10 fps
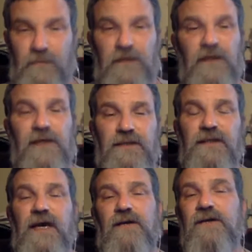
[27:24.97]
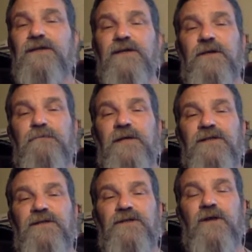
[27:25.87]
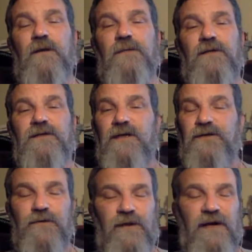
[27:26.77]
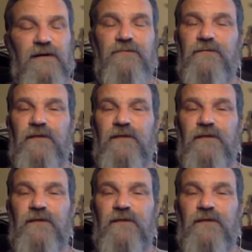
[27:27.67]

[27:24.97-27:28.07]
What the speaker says: Geek Insider is a good place to start because I do have